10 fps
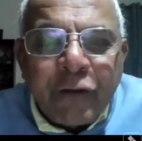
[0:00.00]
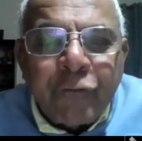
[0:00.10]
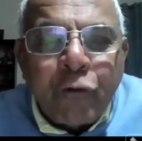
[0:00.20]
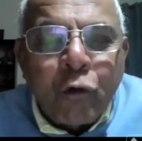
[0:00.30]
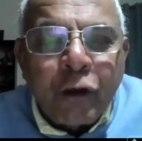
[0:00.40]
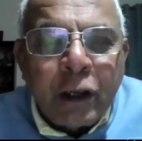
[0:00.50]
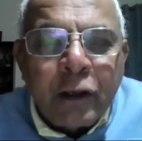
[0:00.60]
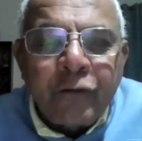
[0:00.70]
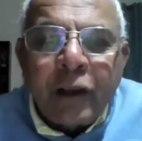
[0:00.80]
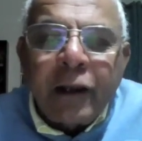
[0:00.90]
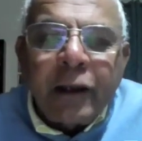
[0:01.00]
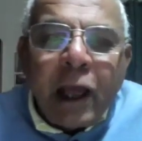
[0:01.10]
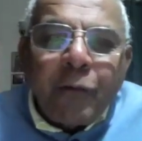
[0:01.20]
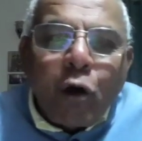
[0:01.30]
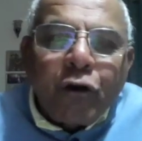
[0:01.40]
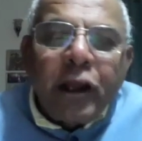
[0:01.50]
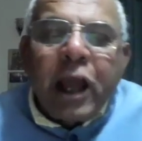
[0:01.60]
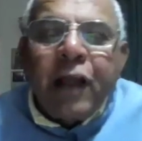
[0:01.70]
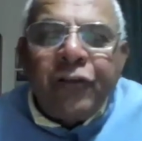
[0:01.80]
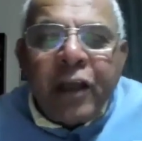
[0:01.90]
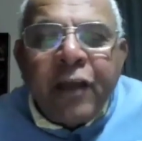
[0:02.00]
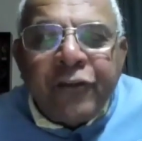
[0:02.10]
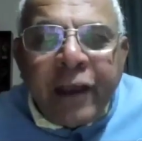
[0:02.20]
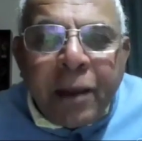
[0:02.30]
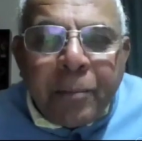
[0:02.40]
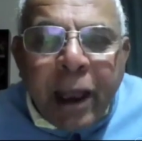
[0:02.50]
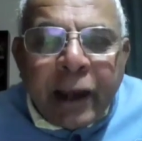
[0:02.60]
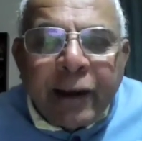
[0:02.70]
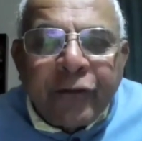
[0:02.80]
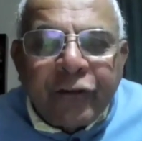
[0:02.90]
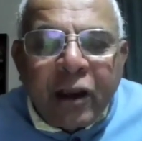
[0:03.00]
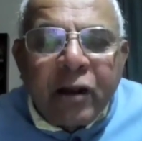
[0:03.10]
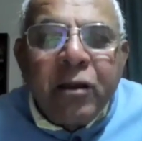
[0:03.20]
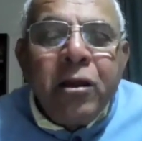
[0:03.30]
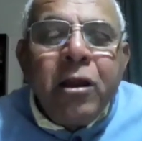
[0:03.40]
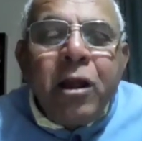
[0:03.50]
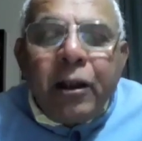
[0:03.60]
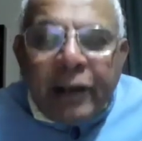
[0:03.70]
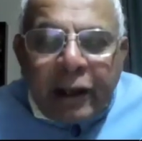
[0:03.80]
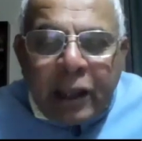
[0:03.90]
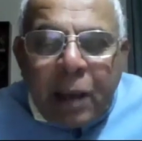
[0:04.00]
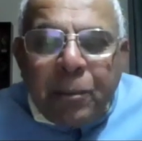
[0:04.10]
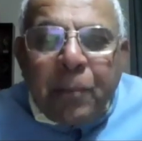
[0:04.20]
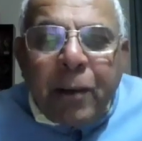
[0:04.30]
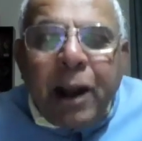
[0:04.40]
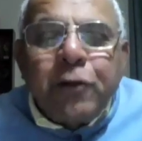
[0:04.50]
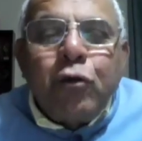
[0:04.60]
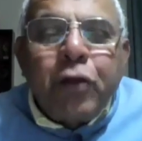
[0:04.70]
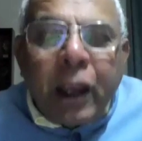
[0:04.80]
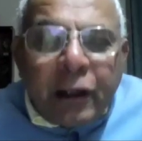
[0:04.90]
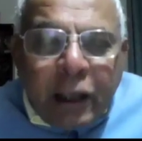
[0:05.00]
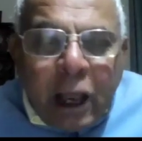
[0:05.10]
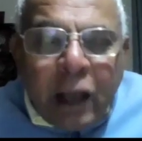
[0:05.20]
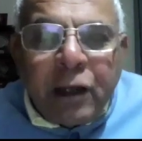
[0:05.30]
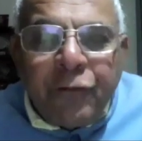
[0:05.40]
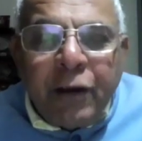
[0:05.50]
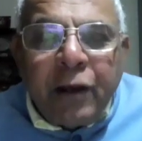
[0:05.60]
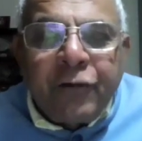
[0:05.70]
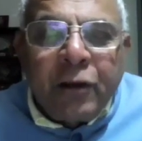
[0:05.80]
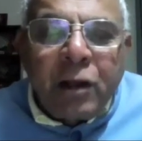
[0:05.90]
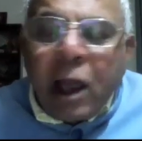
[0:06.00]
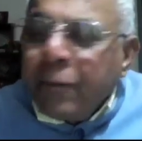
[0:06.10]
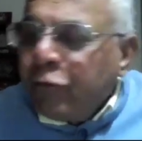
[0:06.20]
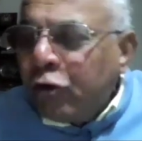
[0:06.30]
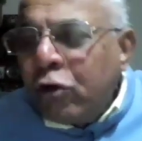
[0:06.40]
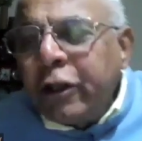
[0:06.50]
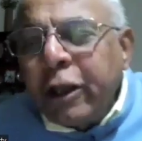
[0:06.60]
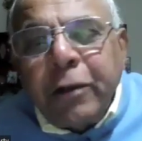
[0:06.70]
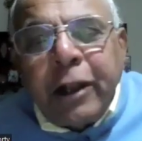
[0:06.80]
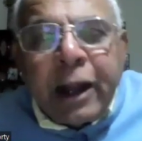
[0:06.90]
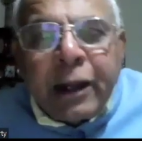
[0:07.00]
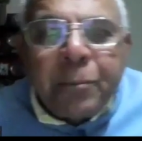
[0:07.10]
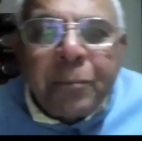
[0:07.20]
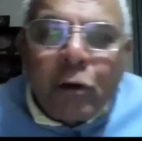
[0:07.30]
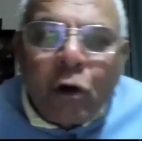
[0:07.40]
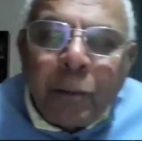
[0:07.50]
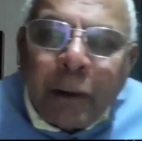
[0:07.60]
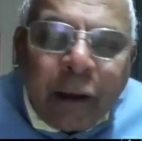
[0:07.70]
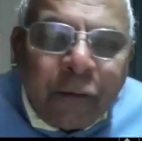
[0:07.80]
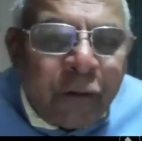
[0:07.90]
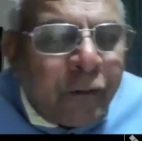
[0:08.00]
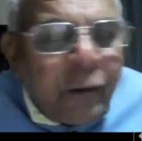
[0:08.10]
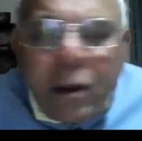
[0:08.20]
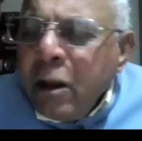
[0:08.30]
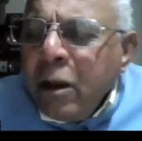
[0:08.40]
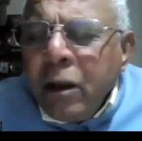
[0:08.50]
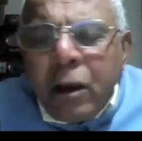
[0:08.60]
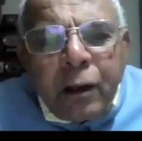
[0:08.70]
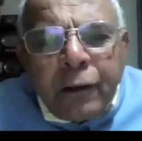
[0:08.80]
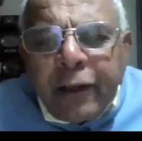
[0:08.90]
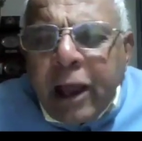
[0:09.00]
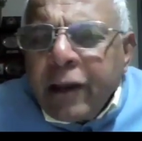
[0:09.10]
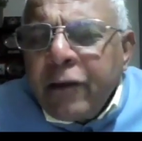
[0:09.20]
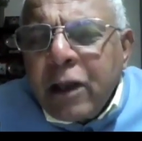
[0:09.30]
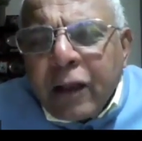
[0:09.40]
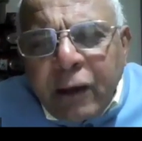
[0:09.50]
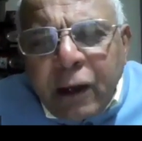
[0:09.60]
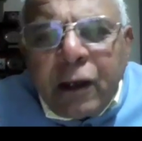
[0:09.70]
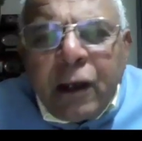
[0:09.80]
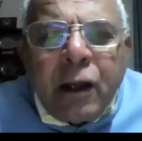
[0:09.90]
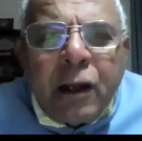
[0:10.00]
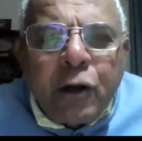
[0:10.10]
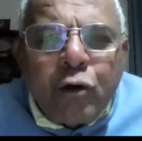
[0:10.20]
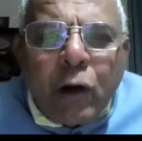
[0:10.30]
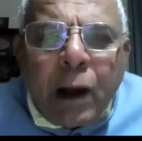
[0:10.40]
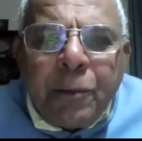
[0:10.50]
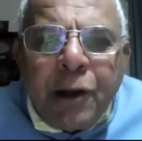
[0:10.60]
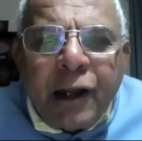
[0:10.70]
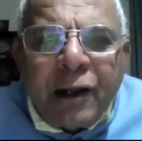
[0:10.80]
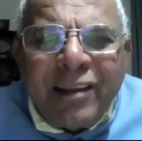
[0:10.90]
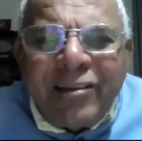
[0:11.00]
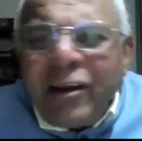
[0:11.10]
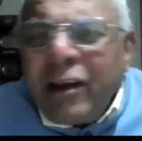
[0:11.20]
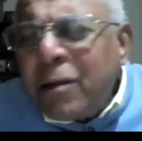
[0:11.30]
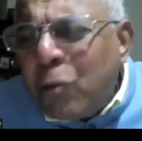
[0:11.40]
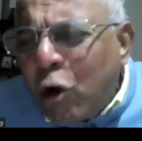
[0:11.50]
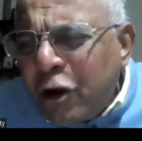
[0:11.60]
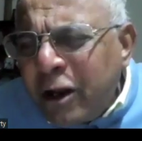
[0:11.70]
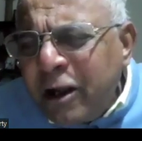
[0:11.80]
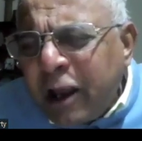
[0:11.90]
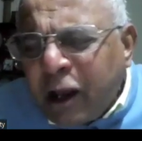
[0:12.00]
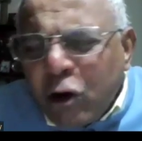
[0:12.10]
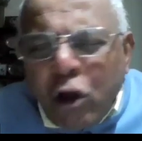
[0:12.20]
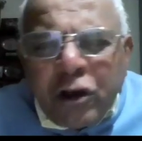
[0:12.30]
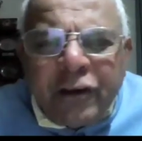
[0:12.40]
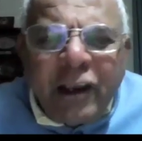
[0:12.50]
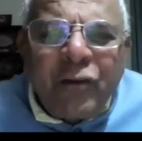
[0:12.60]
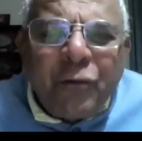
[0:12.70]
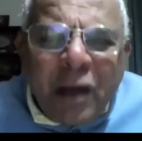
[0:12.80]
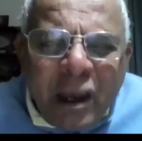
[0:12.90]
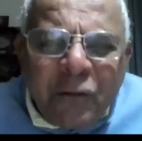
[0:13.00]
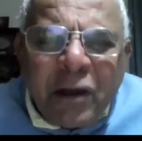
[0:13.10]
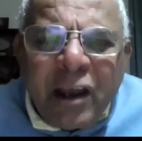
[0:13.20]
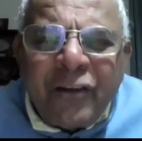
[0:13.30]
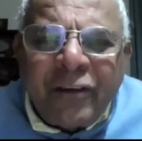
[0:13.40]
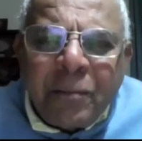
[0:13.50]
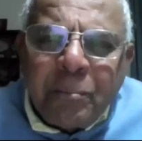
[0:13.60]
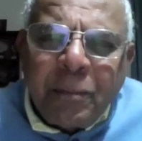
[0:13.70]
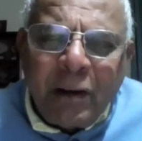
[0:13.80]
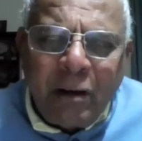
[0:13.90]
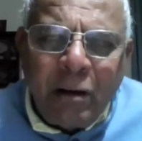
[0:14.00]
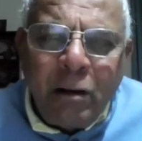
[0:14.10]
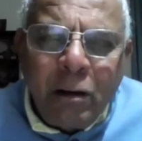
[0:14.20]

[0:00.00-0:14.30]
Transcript: after 4 years. And they are already, ICICI Bank has said that they are prepared to take the Agniveers in. I'm sure they will land up in all places. There is nothing needed to update. See, the modern technology is very, very simple.